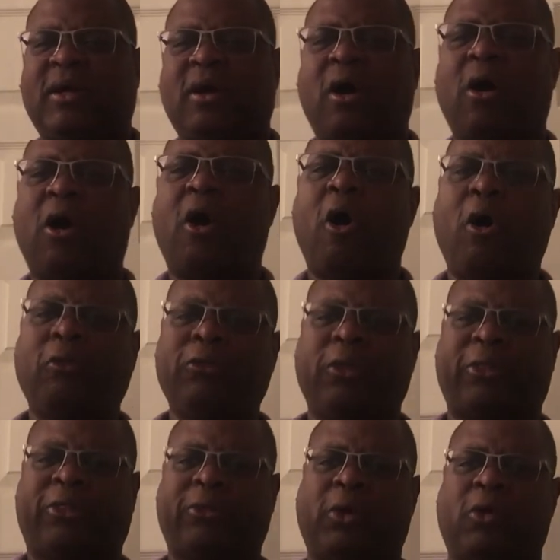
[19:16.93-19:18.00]
are on the
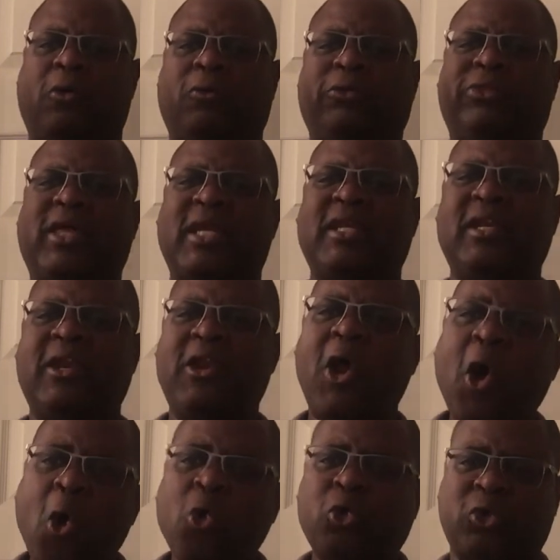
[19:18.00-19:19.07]
throne, they
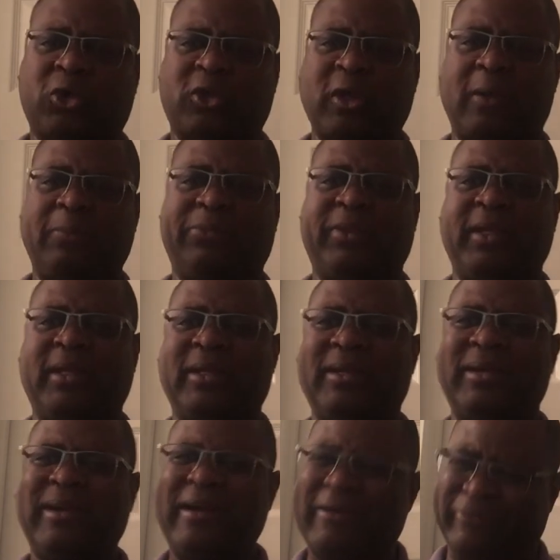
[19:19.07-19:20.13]
know something
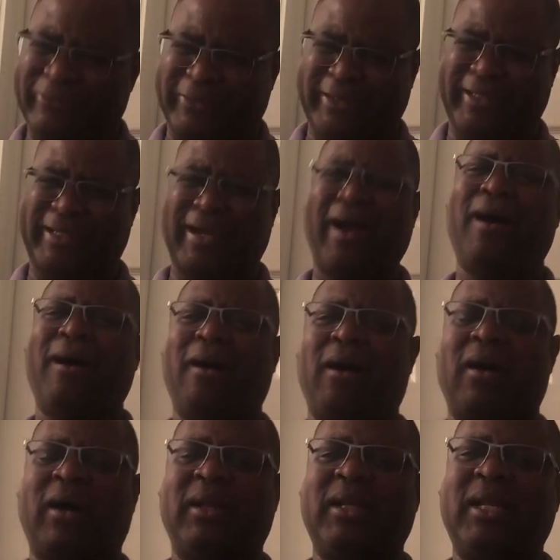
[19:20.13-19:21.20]
of
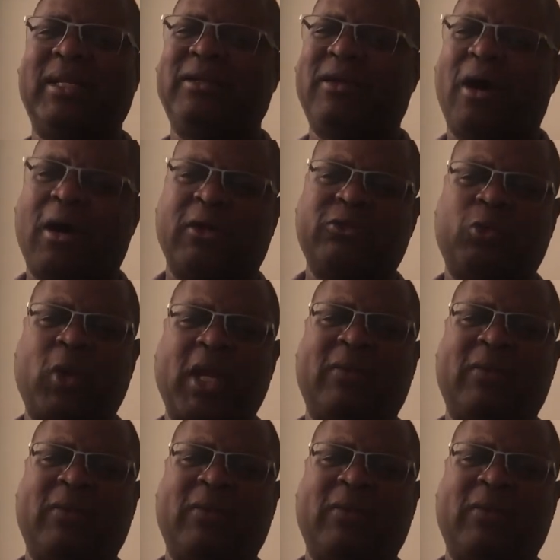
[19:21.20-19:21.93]
God and God's way